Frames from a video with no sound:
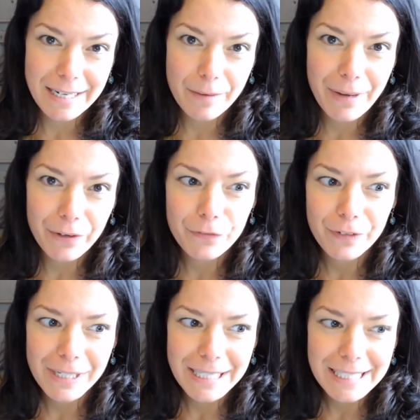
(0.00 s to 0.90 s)
amount of
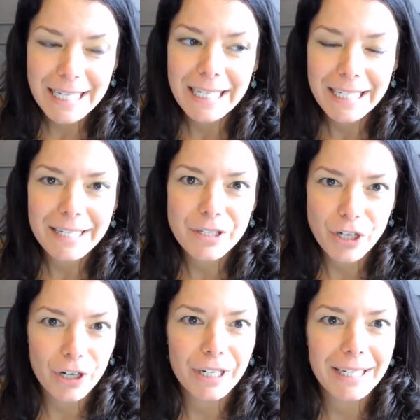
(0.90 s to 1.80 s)
funding to hit a
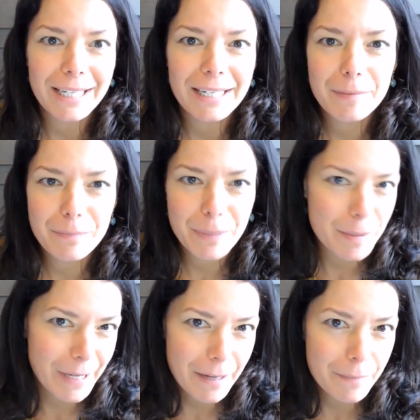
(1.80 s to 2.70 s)
target
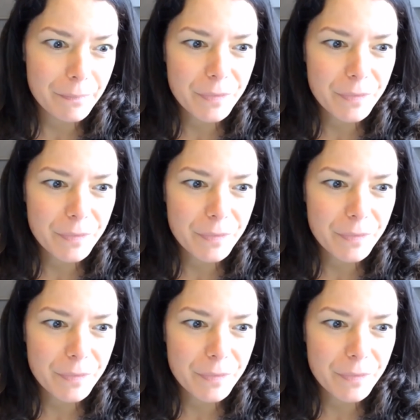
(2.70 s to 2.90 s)
PPM.